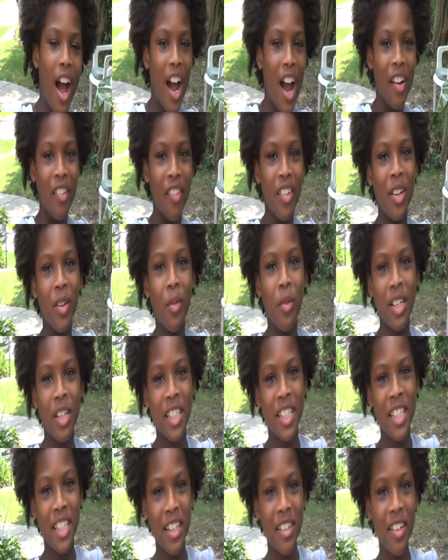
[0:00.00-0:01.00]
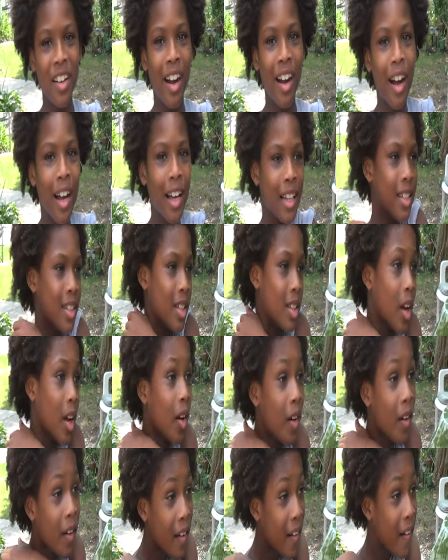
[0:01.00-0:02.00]
I really want to see you guys.
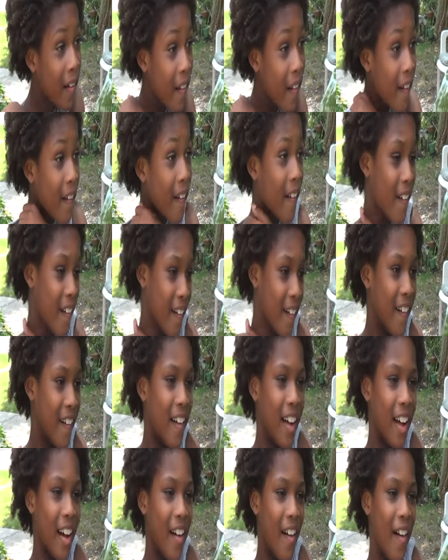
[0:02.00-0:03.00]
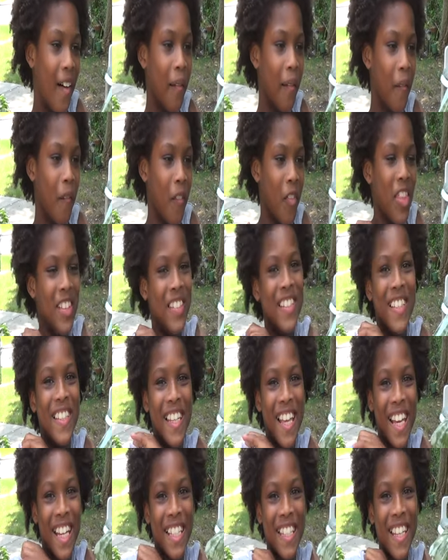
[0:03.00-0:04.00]
Um, this is
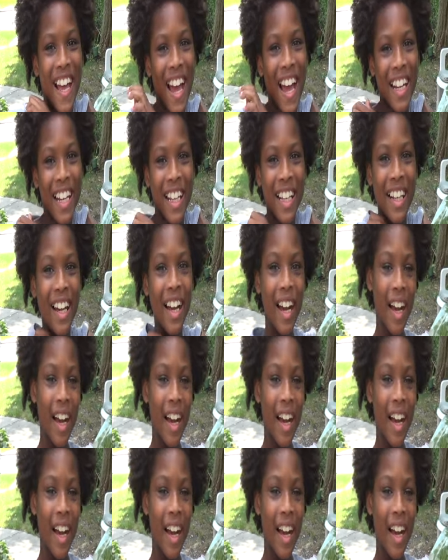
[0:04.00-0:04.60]
exciting.